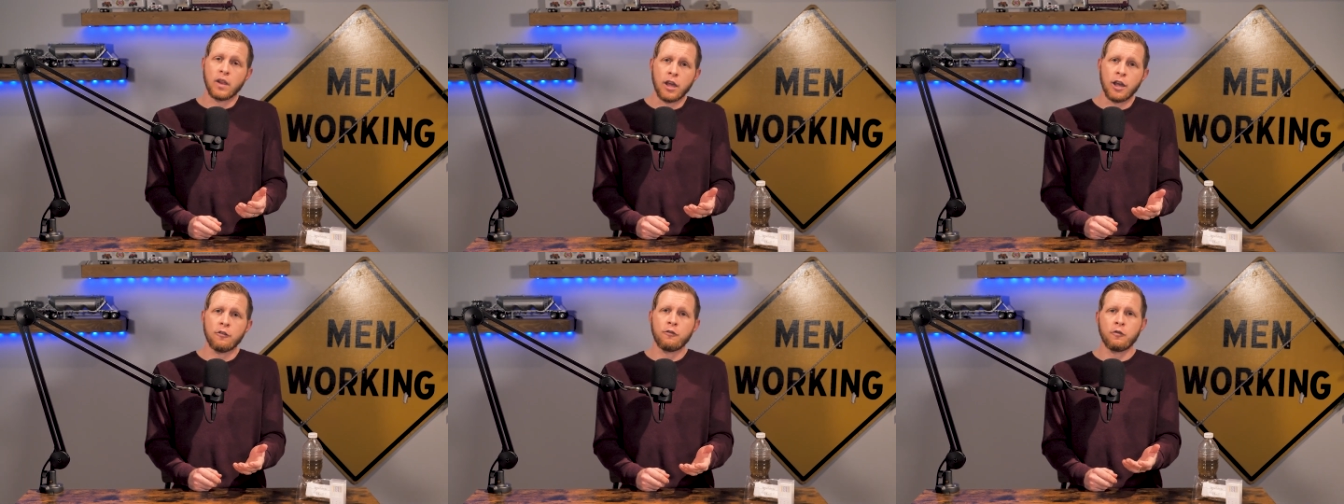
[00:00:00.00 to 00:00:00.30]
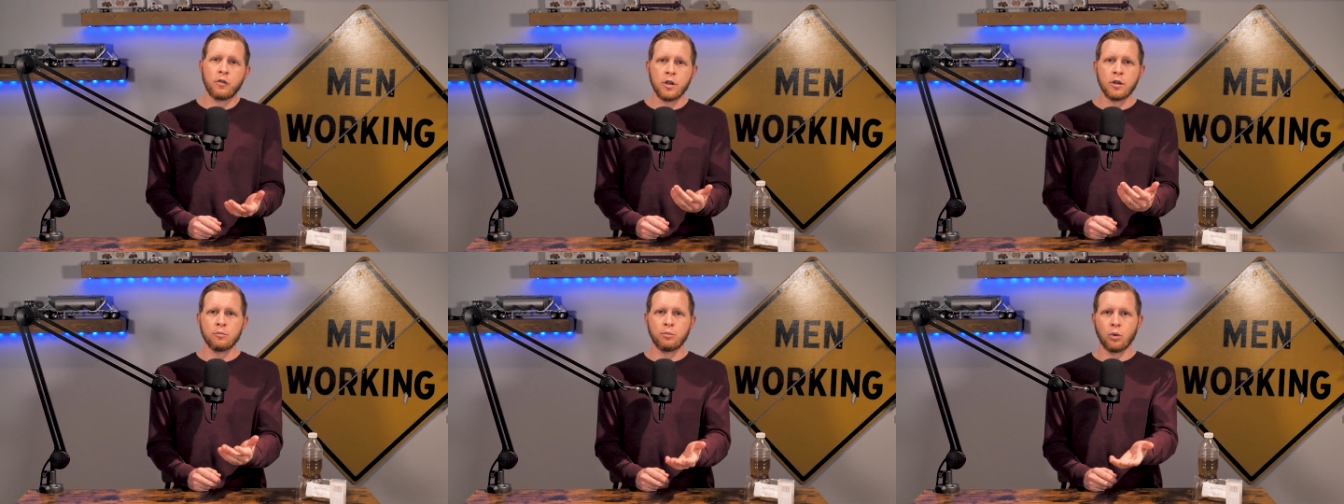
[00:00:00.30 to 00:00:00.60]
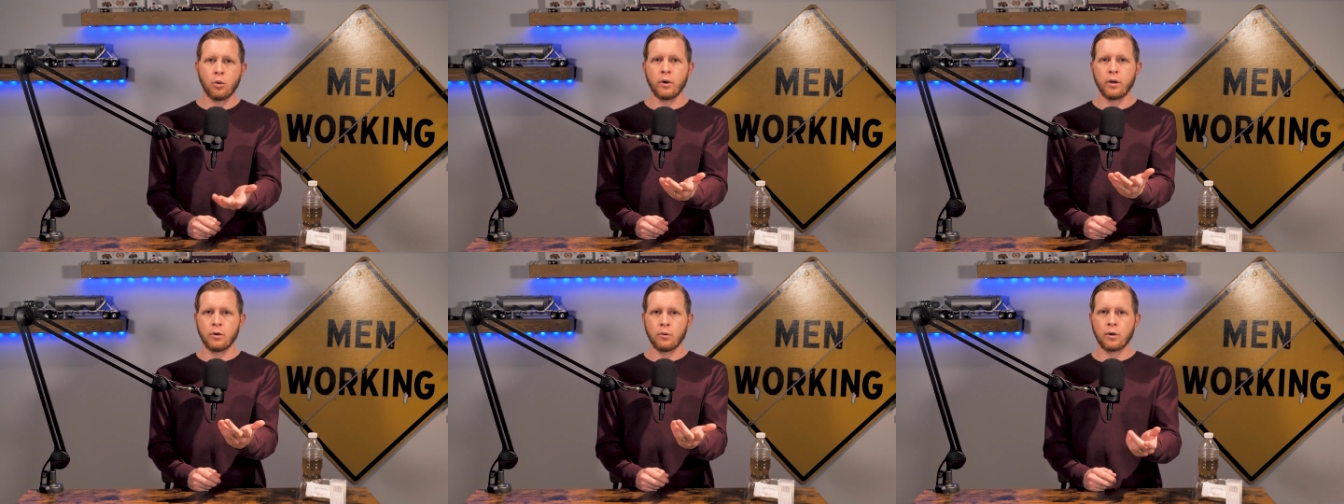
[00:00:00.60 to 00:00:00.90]
if the
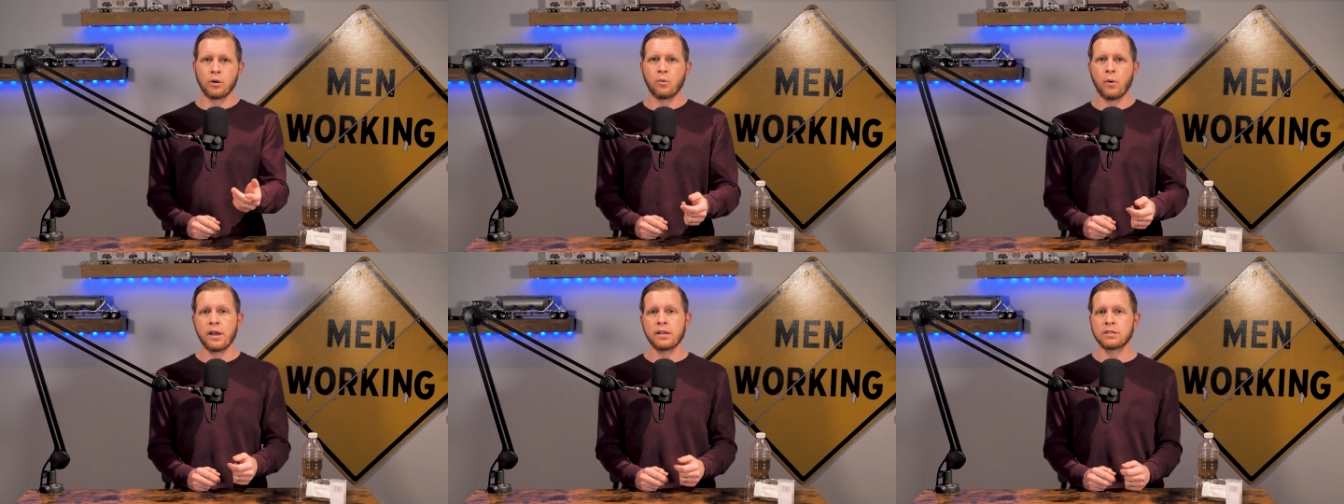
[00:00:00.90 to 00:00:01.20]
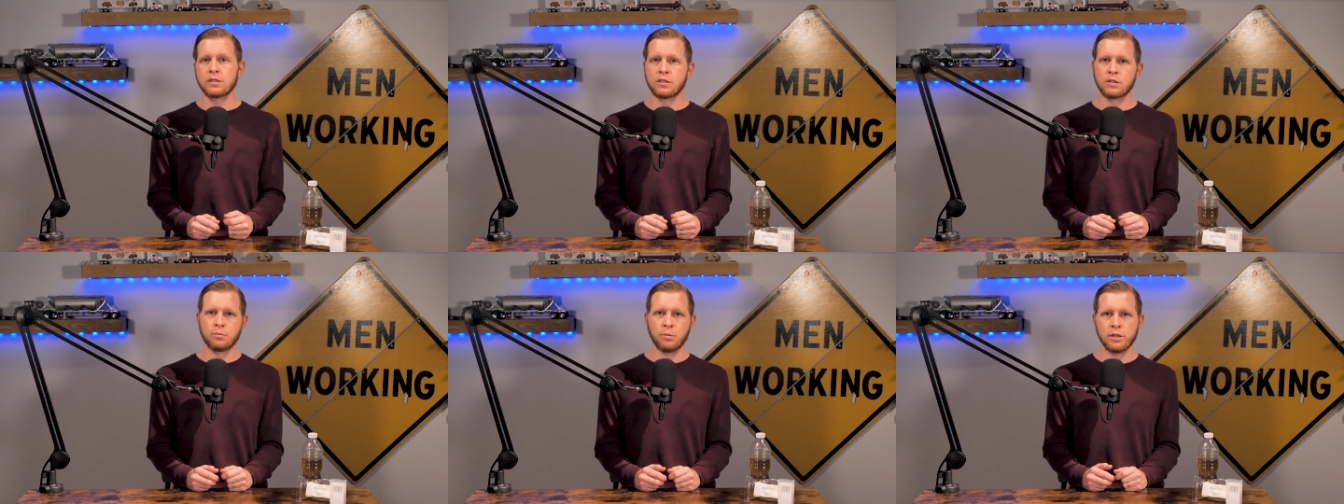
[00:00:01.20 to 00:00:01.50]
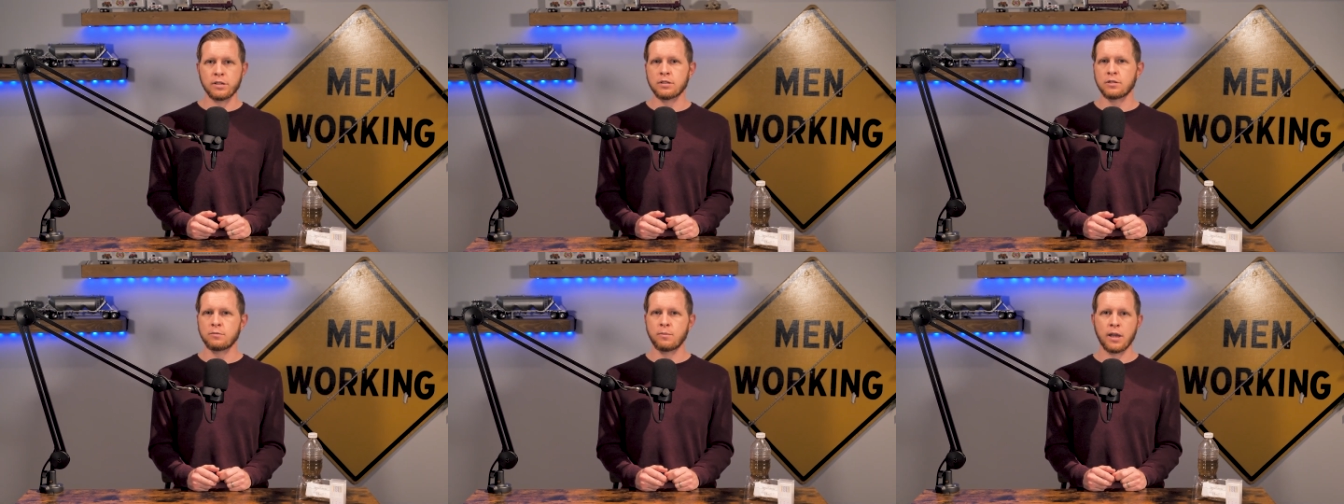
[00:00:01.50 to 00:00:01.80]
employer requests
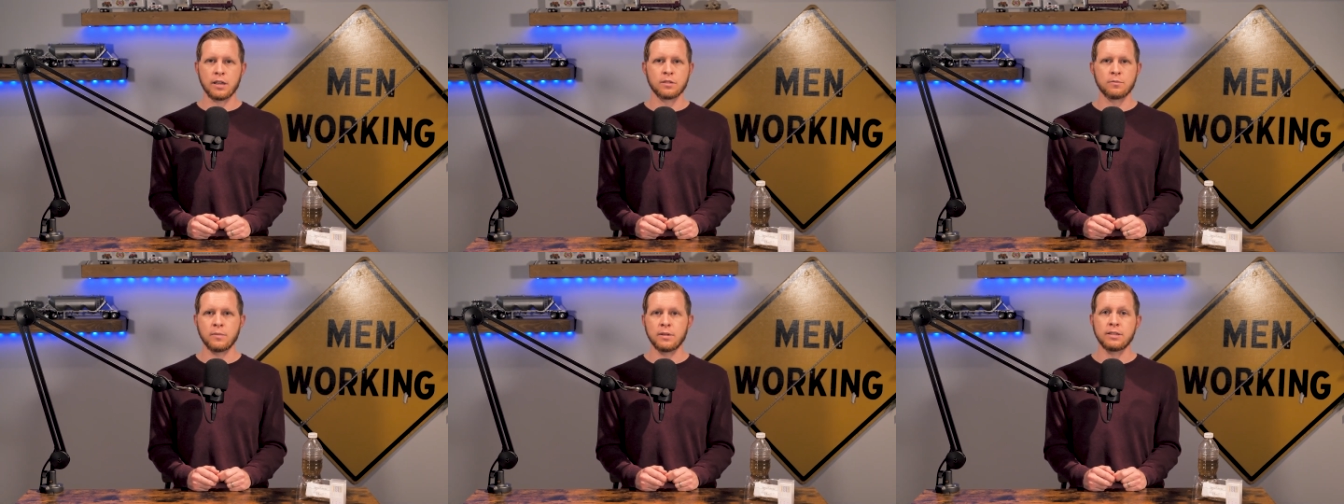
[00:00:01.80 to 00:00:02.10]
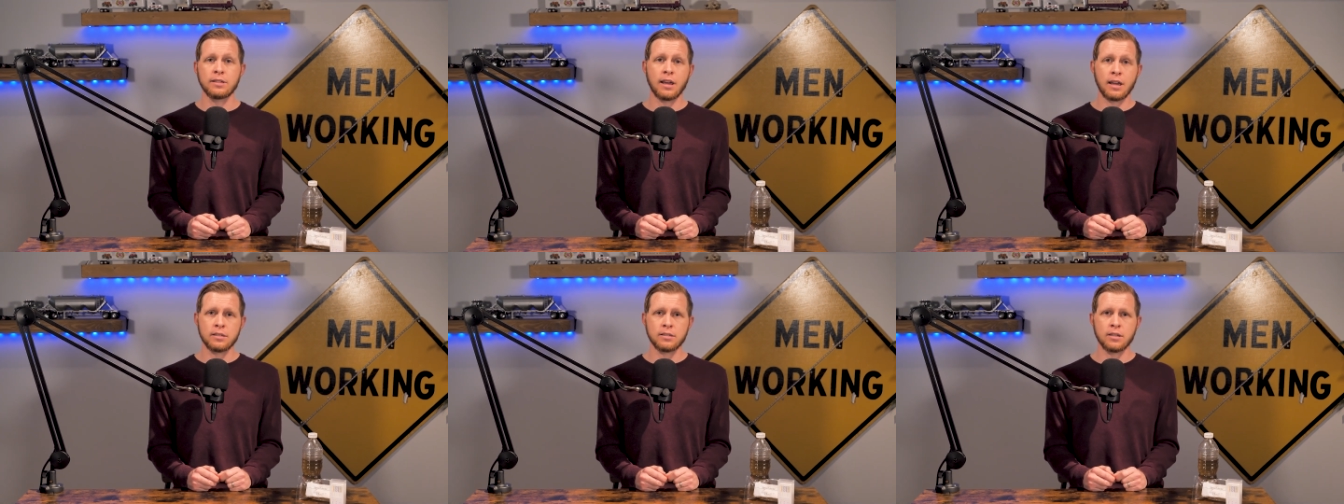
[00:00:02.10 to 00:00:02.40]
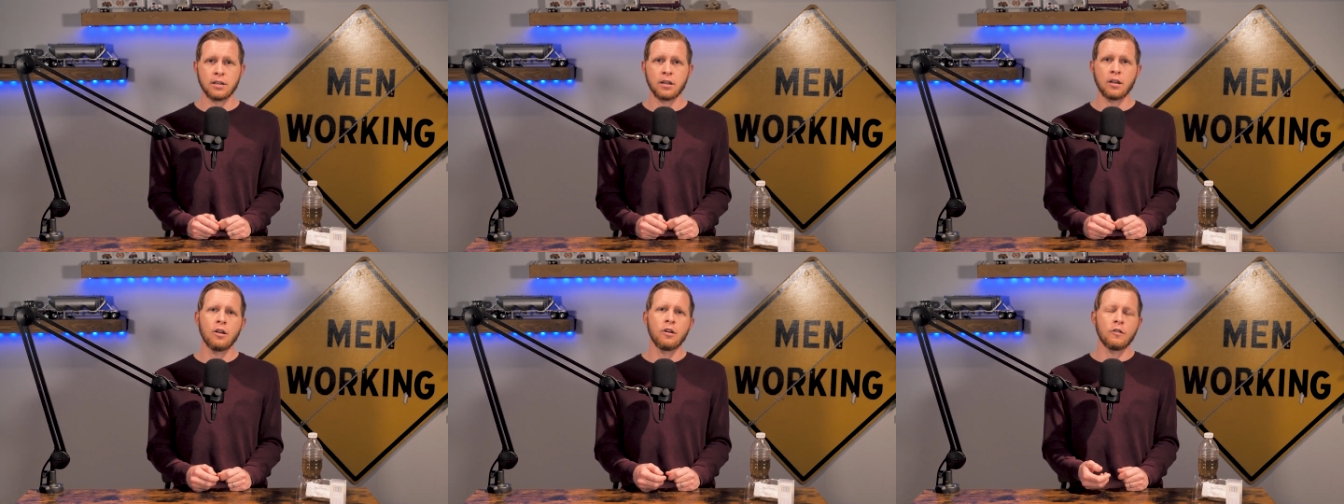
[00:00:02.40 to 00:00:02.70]
split specimen
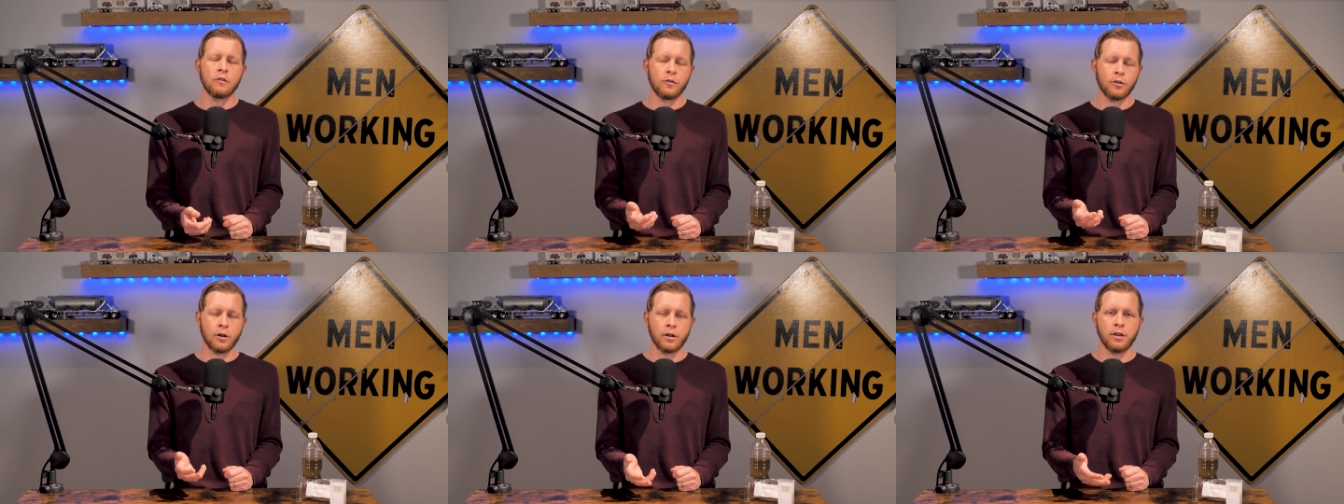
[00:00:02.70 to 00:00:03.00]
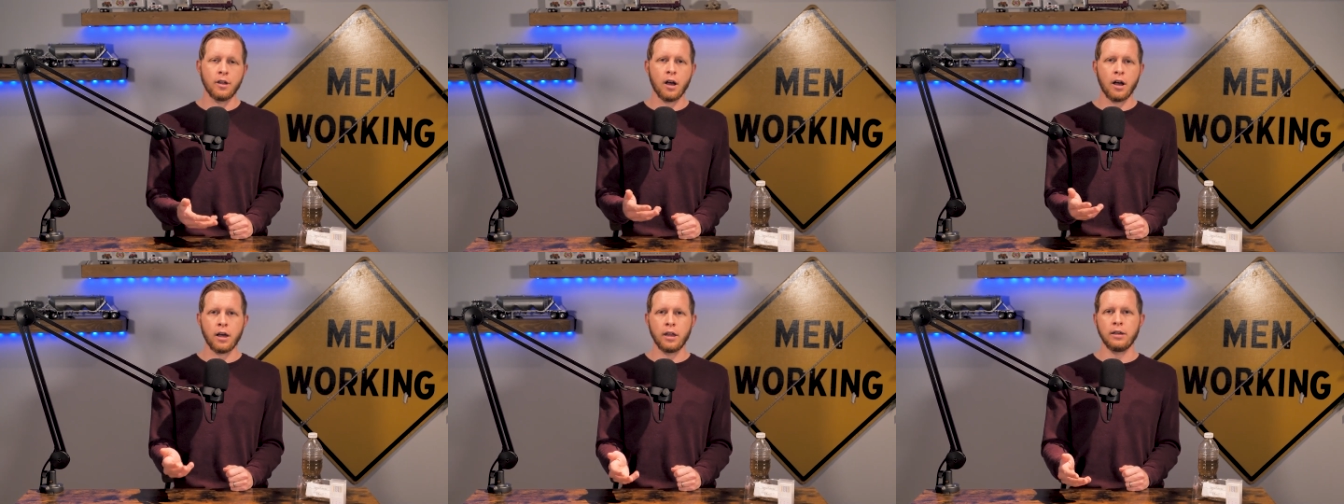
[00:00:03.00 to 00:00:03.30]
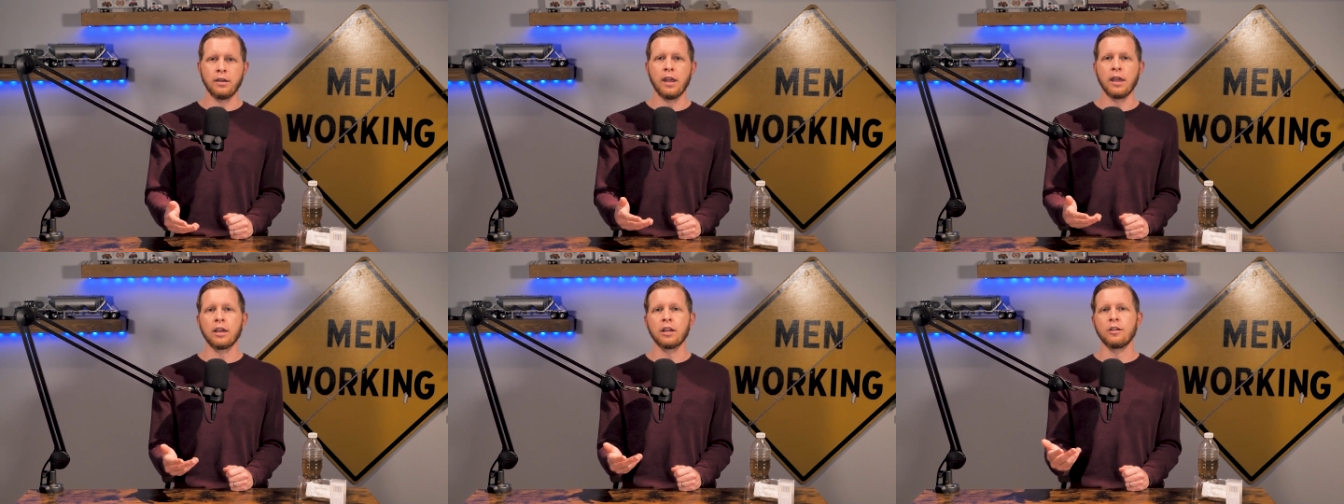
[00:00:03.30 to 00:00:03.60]
testing for a
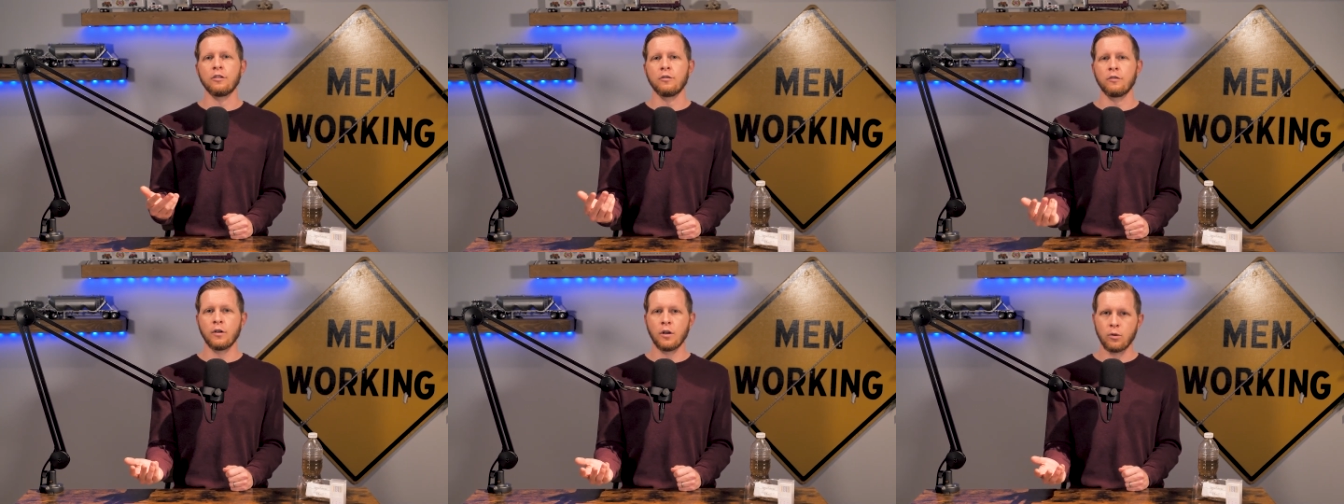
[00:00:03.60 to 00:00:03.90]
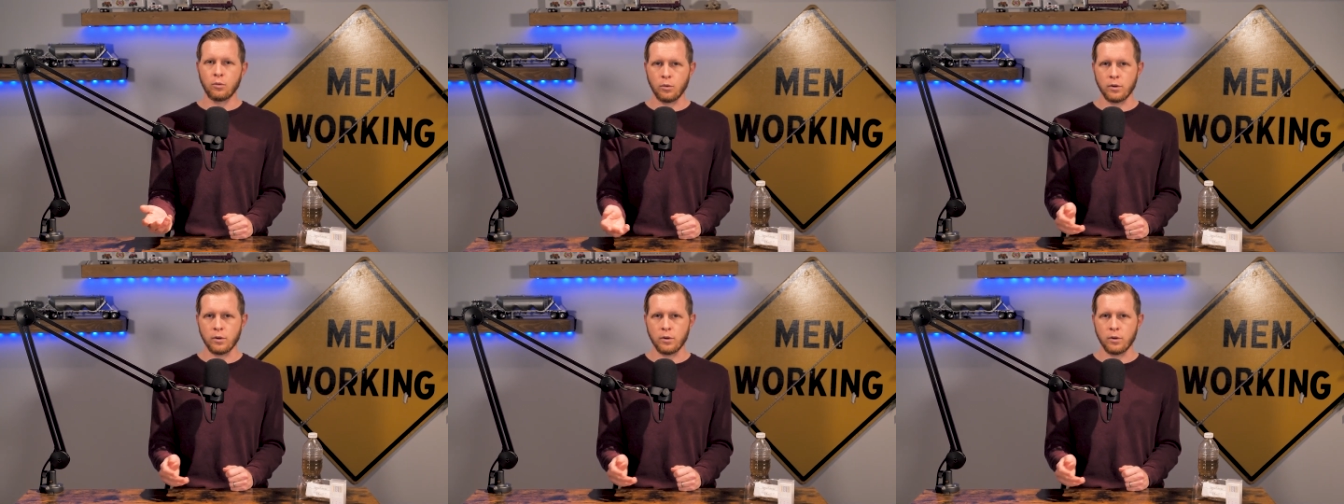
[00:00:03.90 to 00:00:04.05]
non-negative